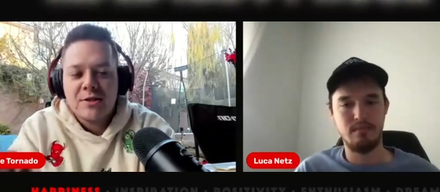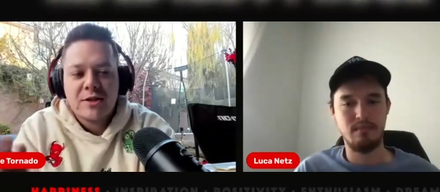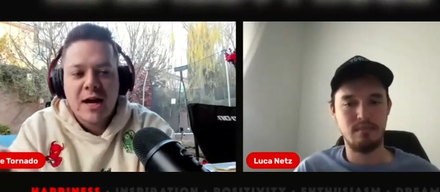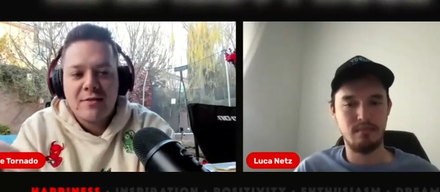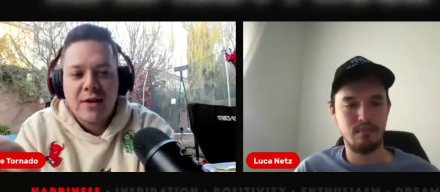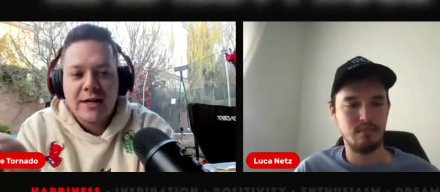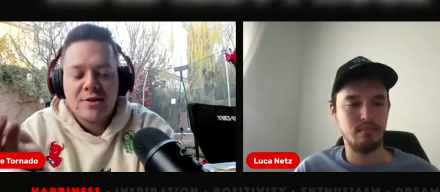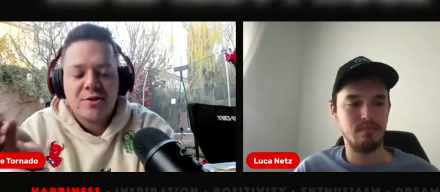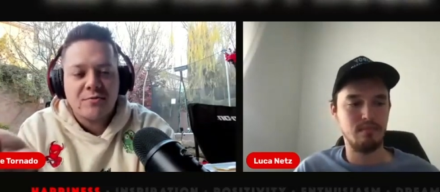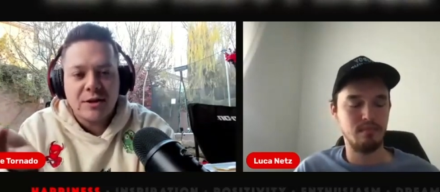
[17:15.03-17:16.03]
Speaker 1: it just kind of like a
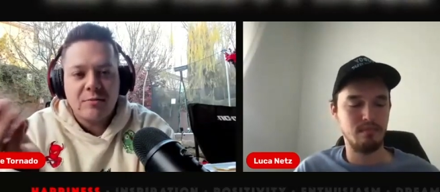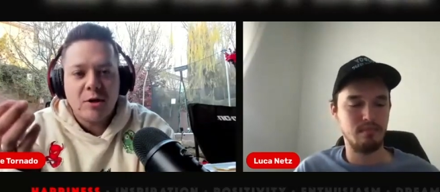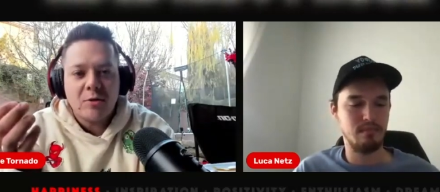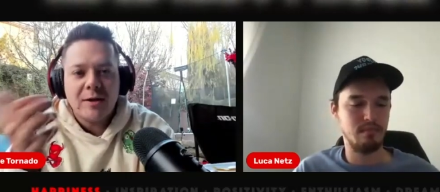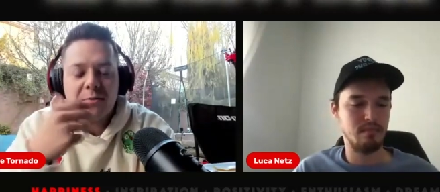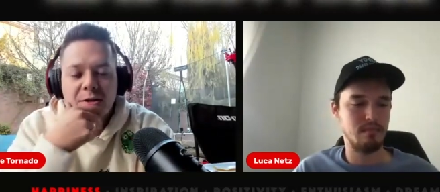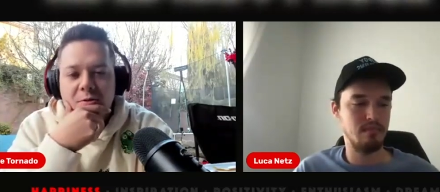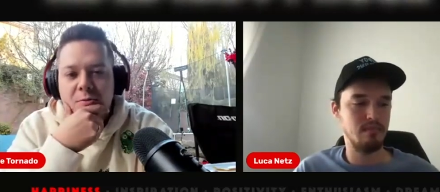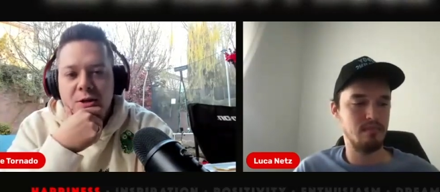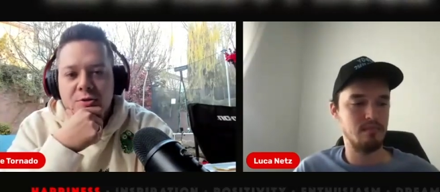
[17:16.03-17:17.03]
surreal moment when
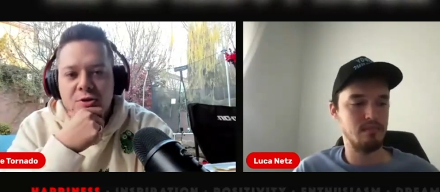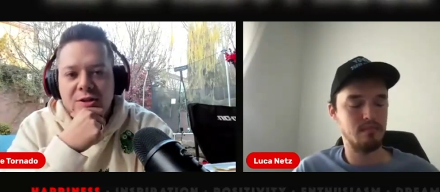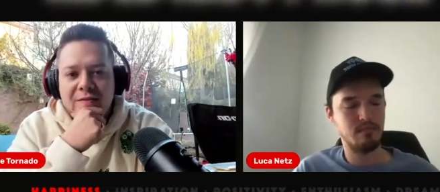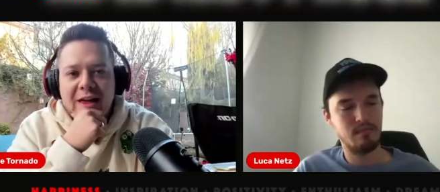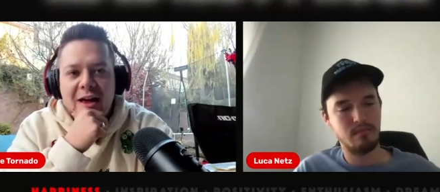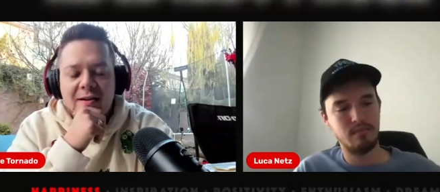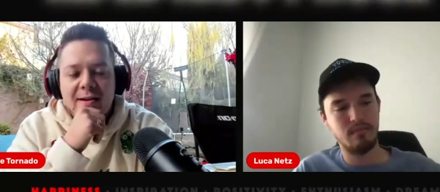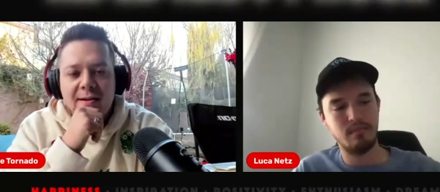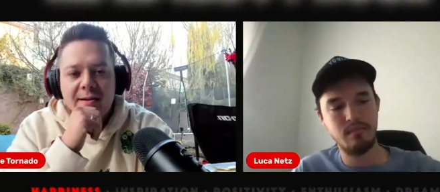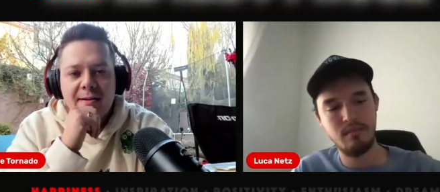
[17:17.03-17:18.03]
you when you achieved that?
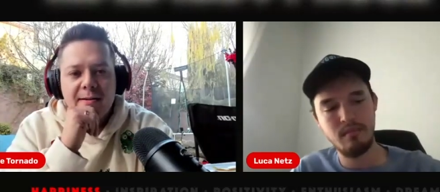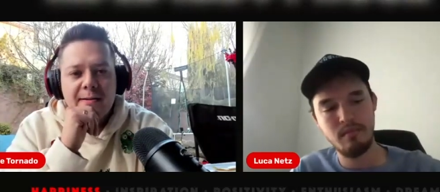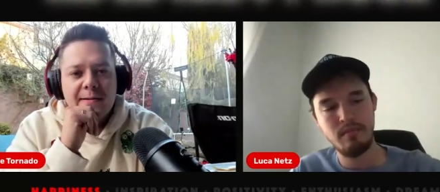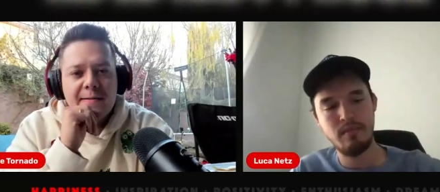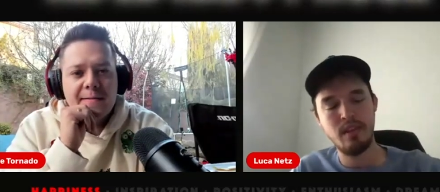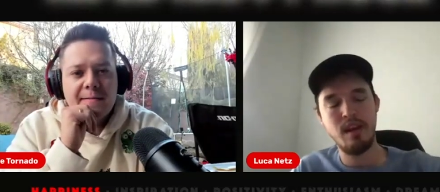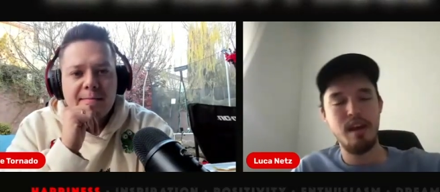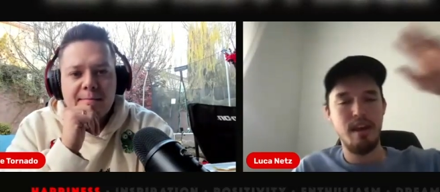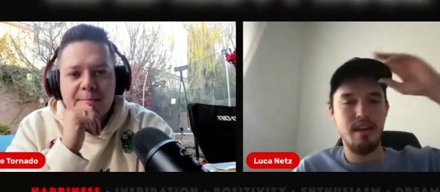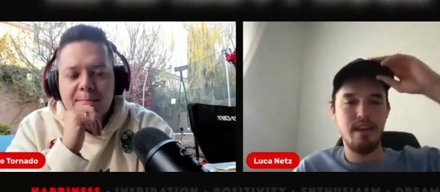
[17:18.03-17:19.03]

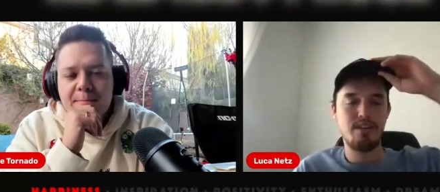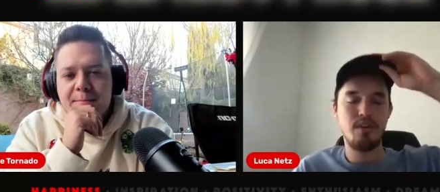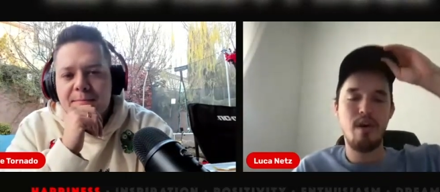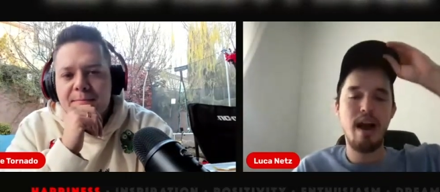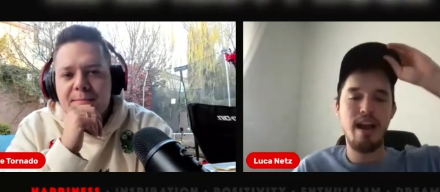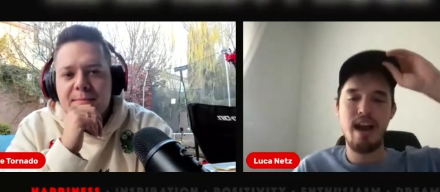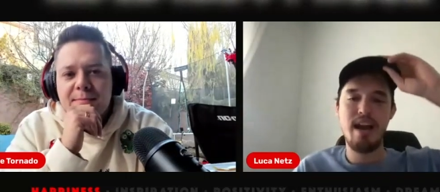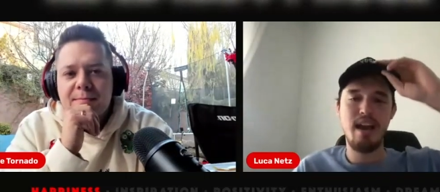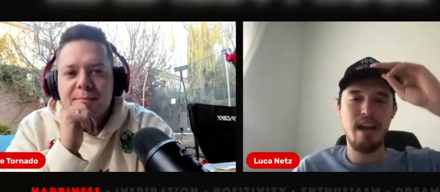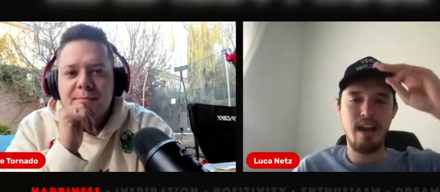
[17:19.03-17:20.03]
Yeah, so
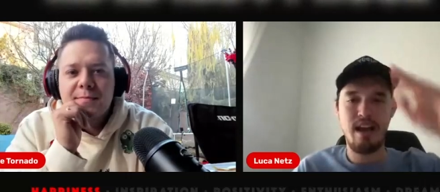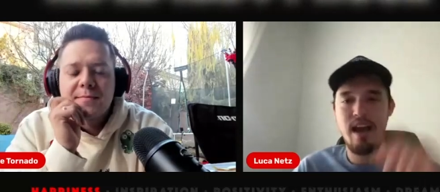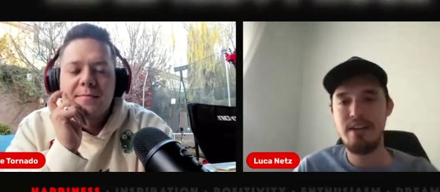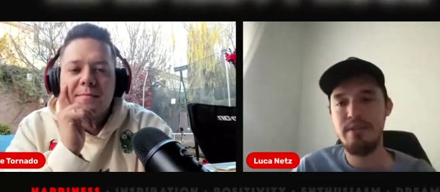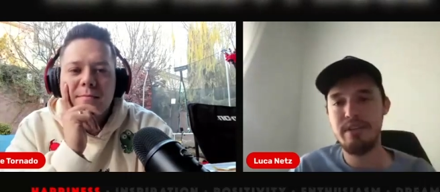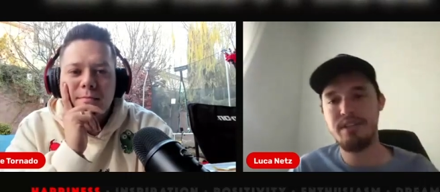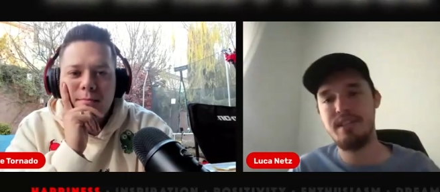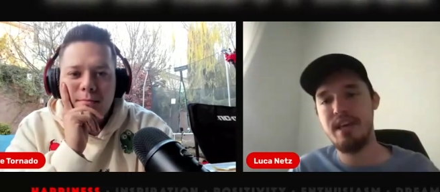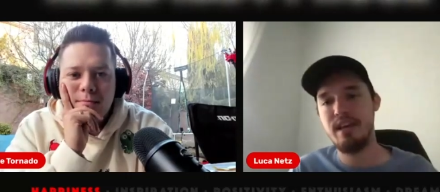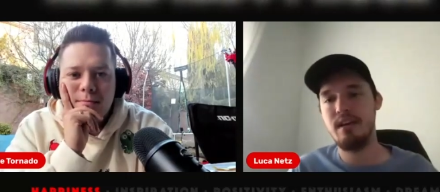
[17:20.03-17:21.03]
I
Speaker 2: I I do this
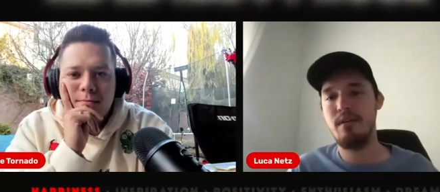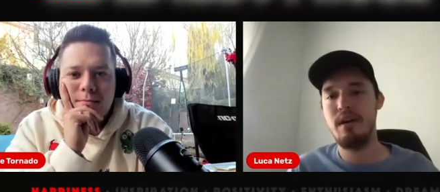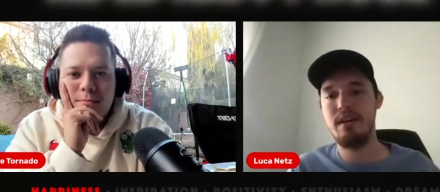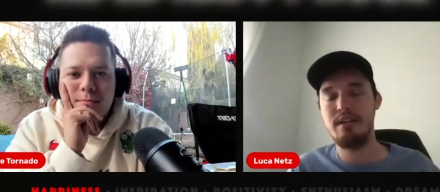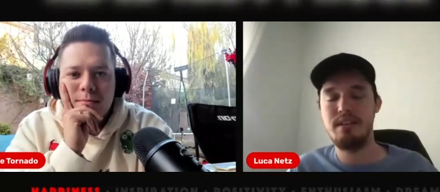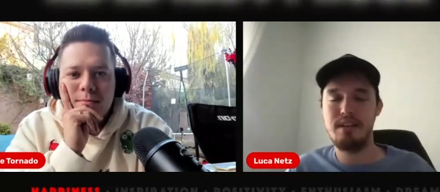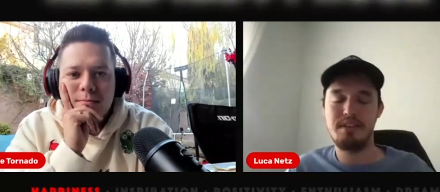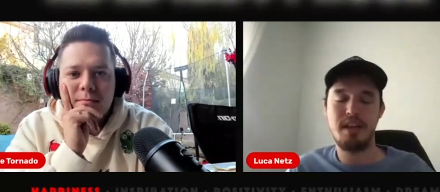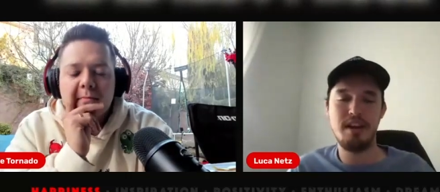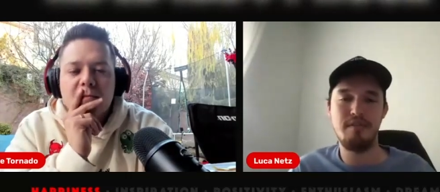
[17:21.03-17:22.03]
thing, and
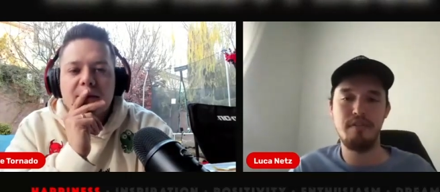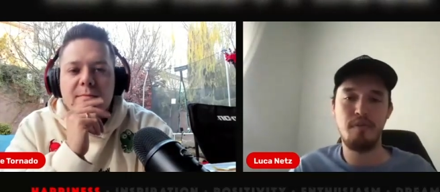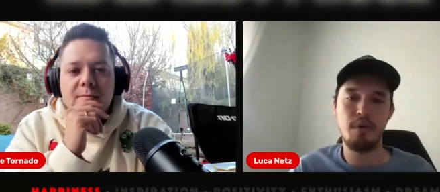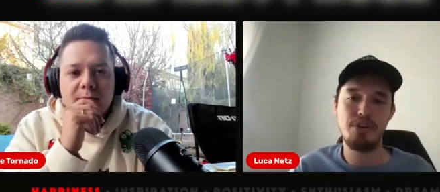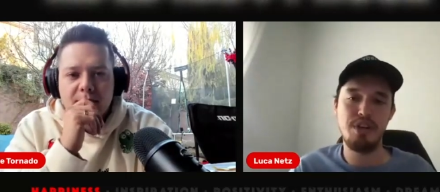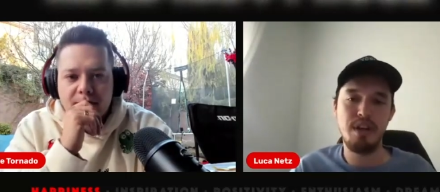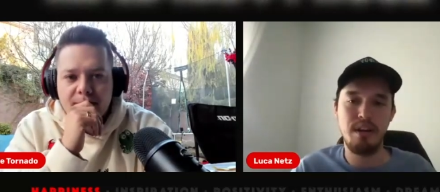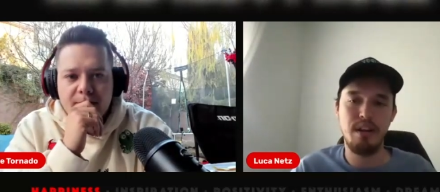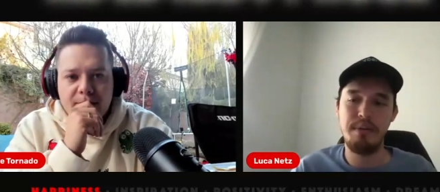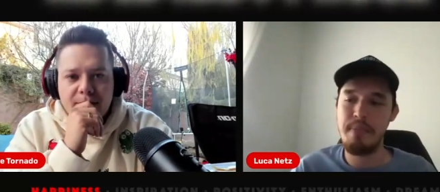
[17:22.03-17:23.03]
it's kind of
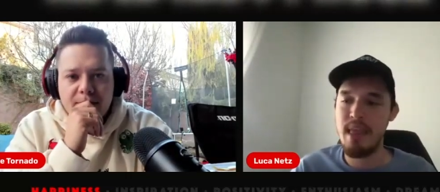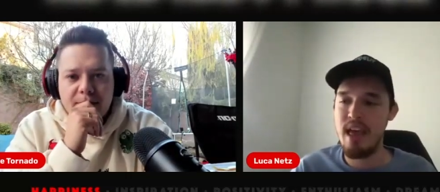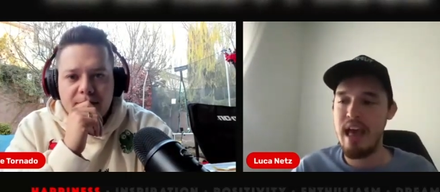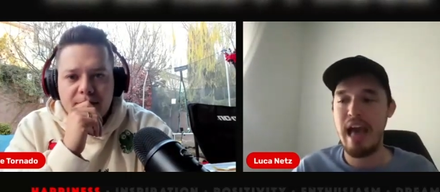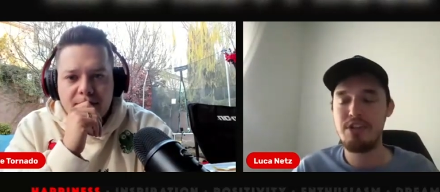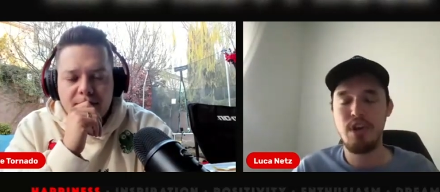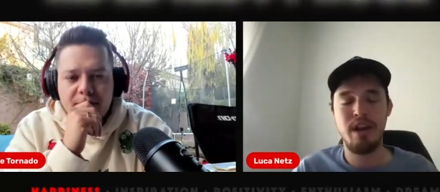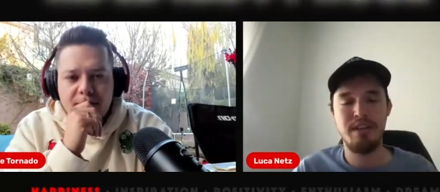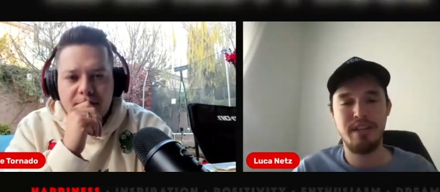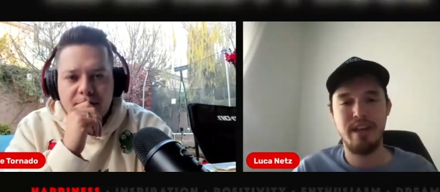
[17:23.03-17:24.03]
unfortunate. I try
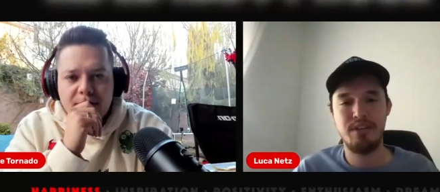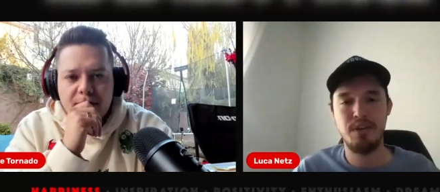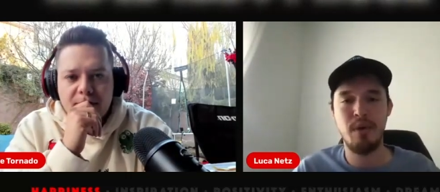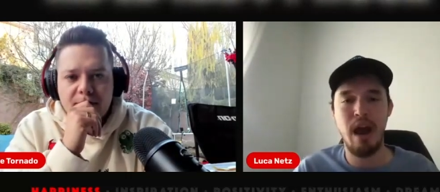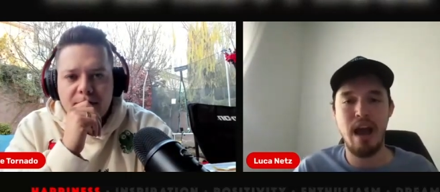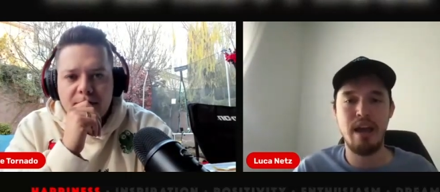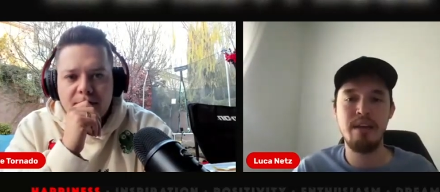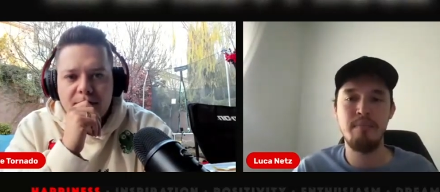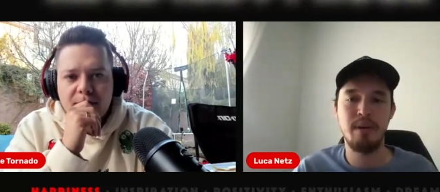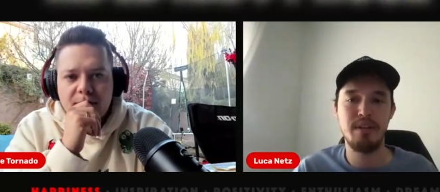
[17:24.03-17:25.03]
not to get too
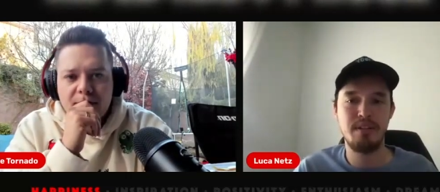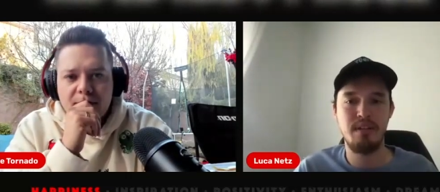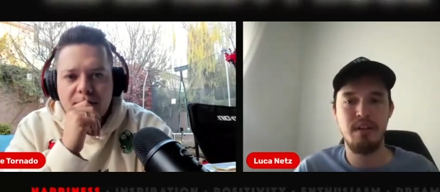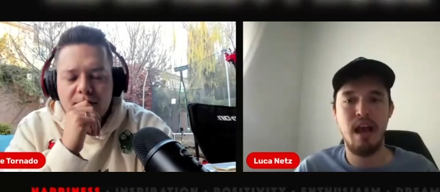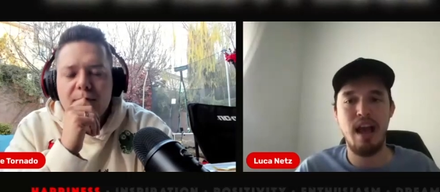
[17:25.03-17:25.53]
high because